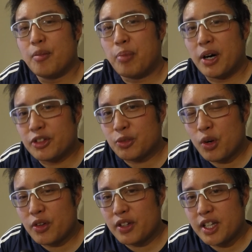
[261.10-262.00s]
But
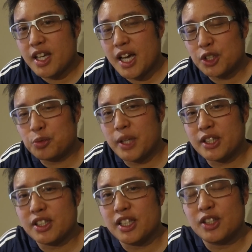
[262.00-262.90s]
one of the key
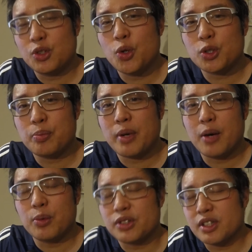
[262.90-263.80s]
aspects that he talked
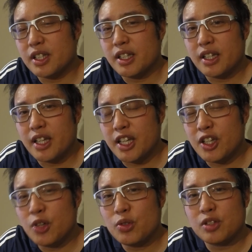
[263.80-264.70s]
about was he
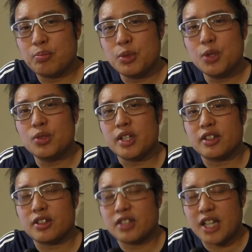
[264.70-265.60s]
uses
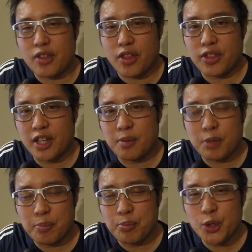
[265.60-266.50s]
music to set the theme,
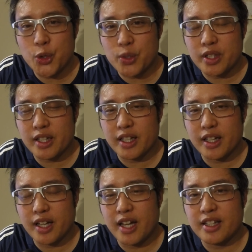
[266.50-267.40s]
the mood,
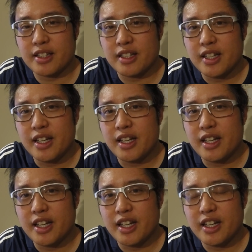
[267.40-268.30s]
and
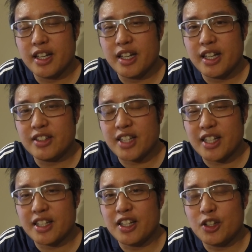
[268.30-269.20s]
he
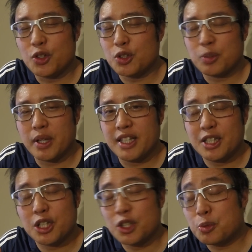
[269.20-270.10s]
said he could
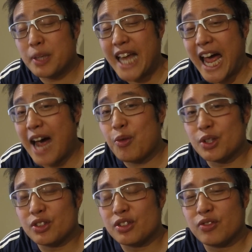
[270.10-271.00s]
spend
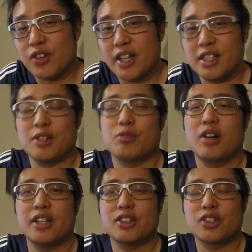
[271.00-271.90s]
hours finding the
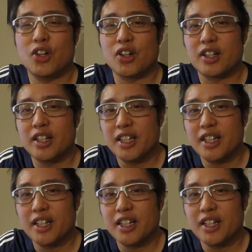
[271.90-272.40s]
right song.